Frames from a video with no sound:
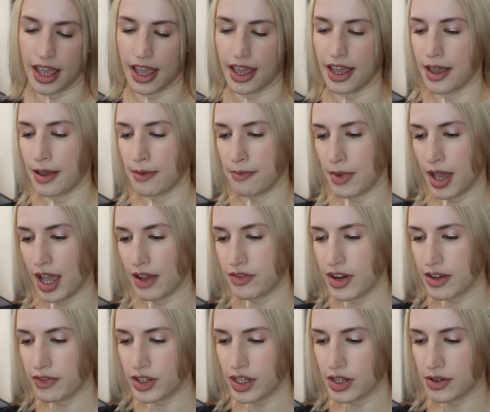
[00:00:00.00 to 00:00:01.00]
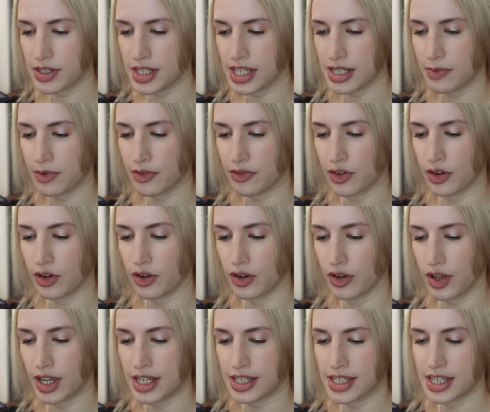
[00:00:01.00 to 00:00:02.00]
I've never used this
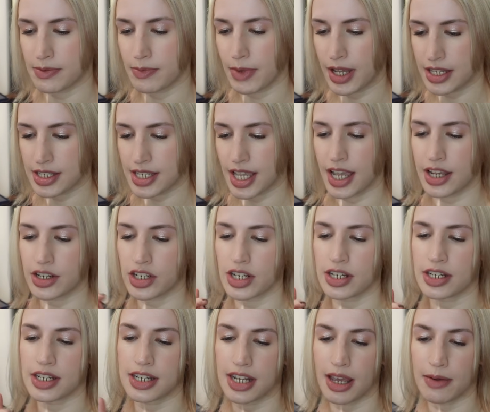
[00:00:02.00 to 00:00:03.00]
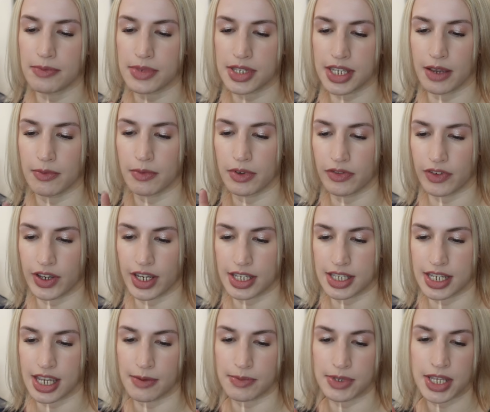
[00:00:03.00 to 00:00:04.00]
before. It says massage into damp skin with
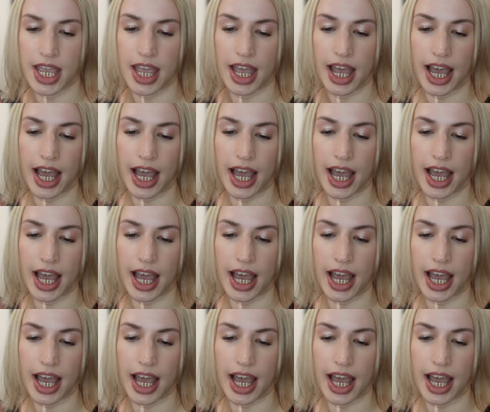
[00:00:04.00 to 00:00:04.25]
fingertips,